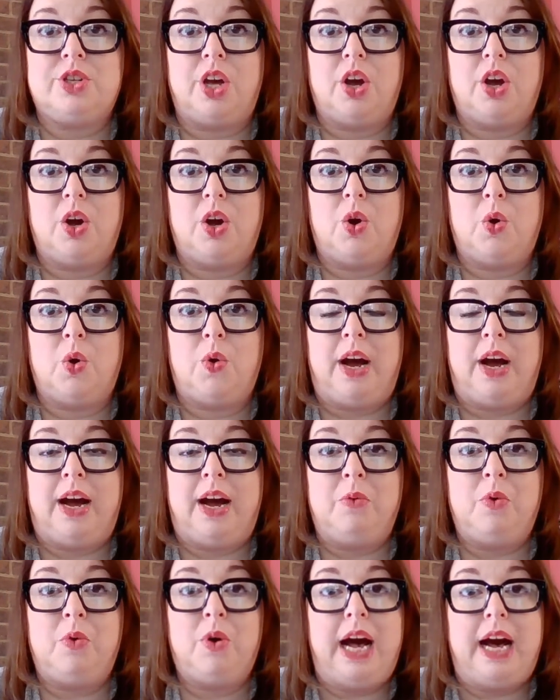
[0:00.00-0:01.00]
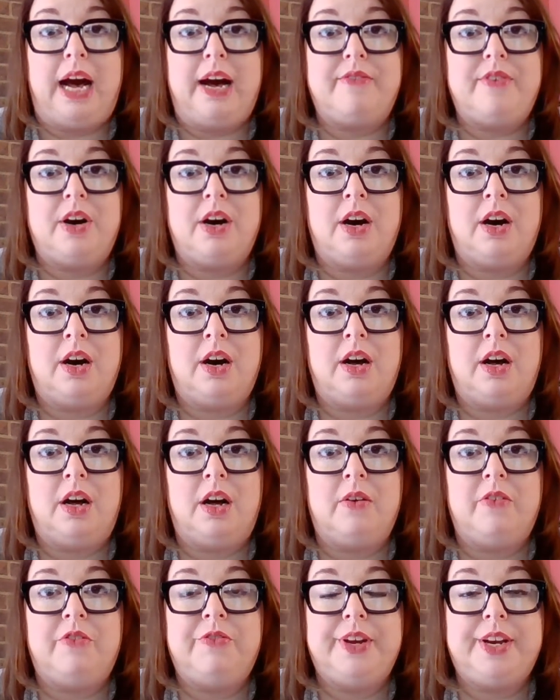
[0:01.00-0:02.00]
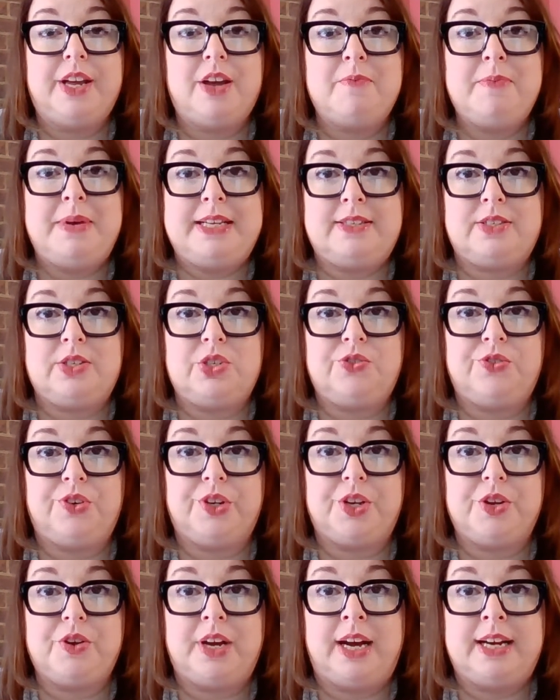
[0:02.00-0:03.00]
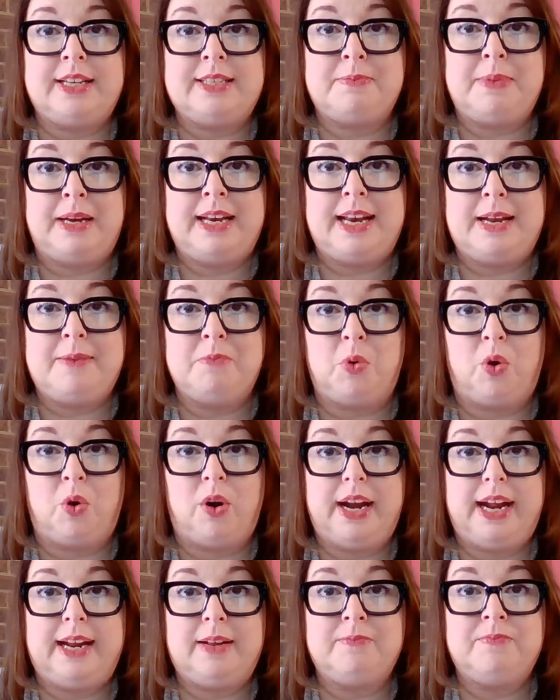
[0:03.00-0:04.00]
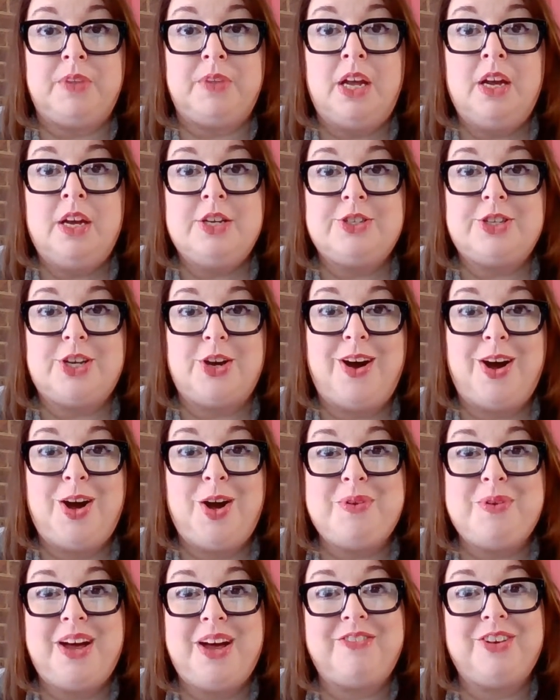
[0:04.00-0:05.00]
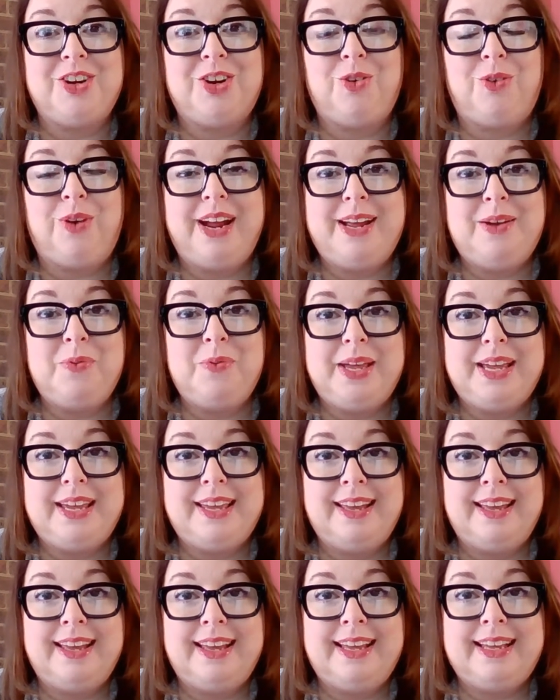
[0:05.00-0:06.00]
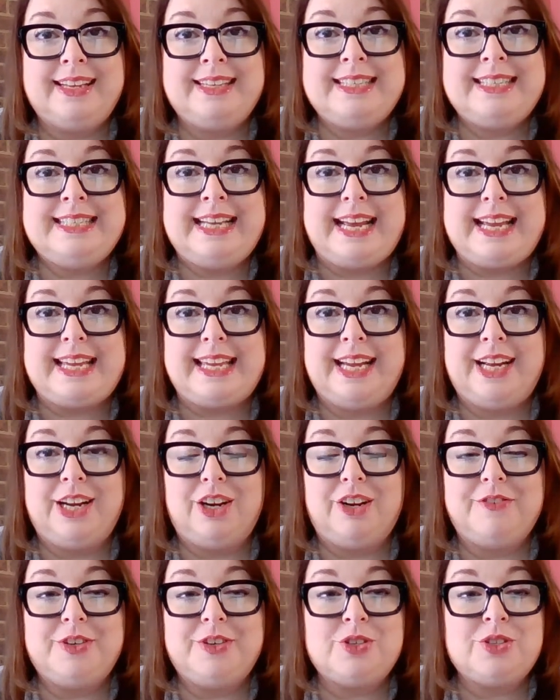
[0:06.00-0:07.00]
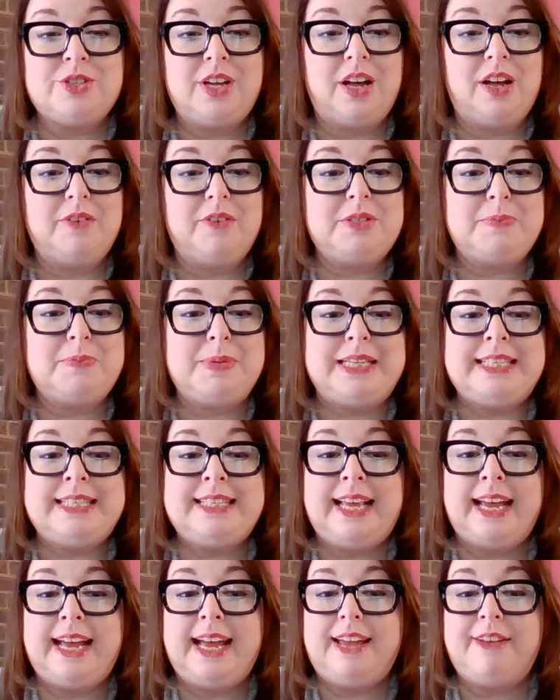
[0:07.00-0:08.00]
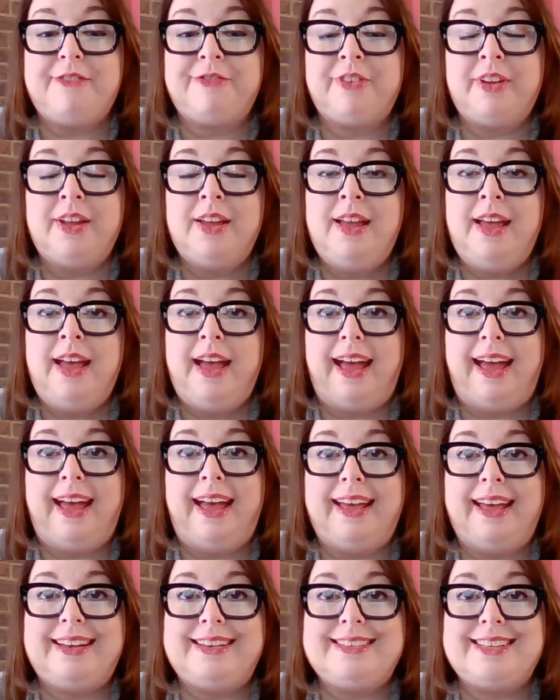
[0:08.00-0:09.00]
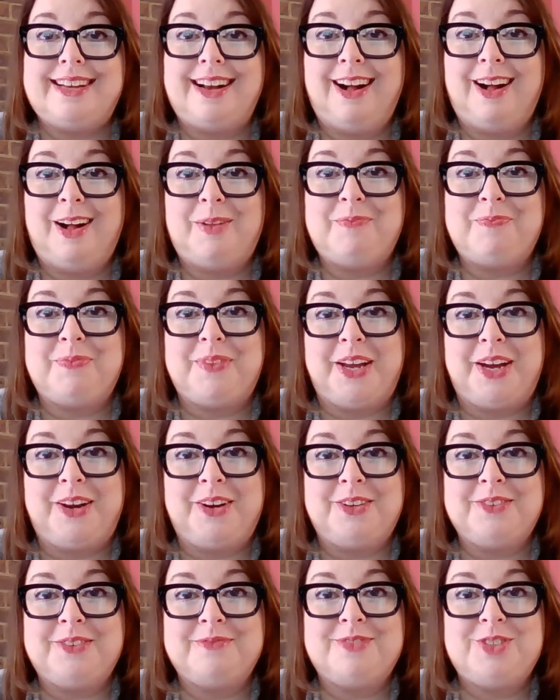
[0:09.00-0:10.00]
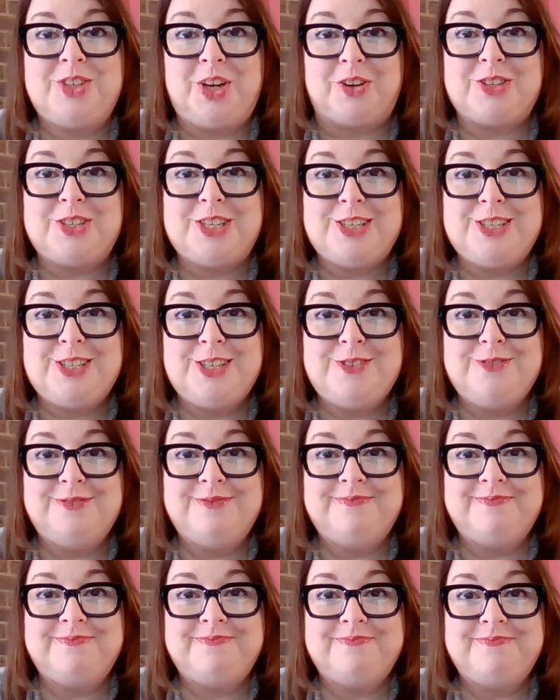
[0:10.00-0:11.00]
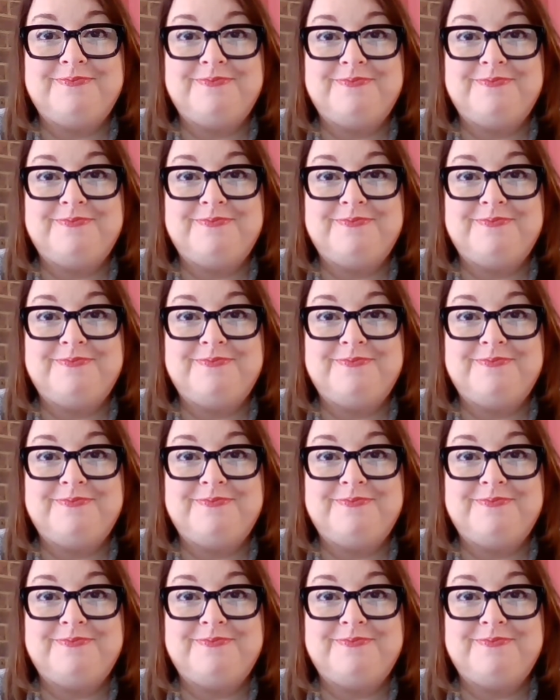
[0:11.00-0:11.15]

So I will have a video message for you guys Monday morning. So I hope you have a great weekend. Take care of yourselves. Be safe. And I'll talk to you soon.